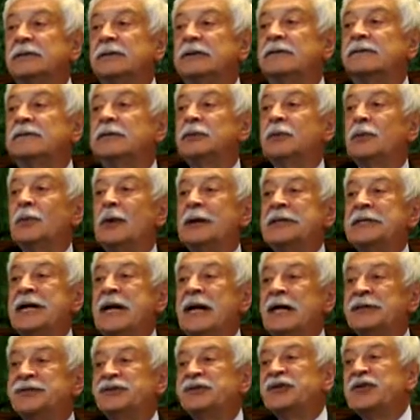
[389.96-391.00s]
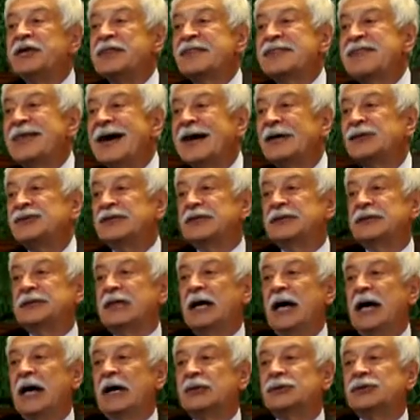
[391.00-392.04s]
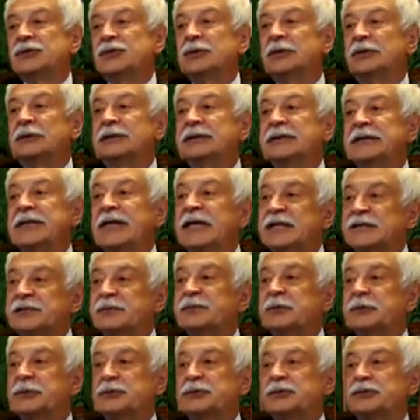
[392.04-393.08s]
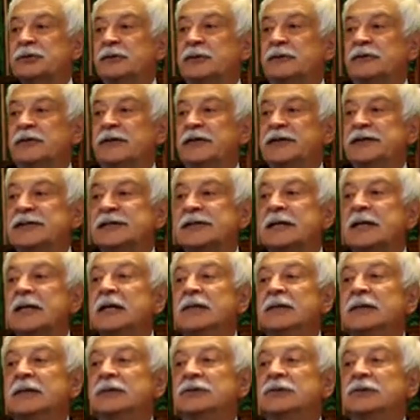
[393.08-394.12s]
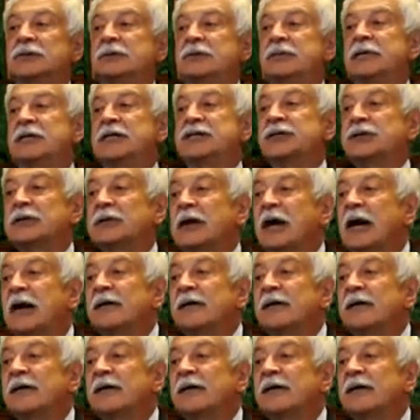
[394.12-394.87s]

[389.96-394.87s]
on over 100,000 household and expert surveys to measure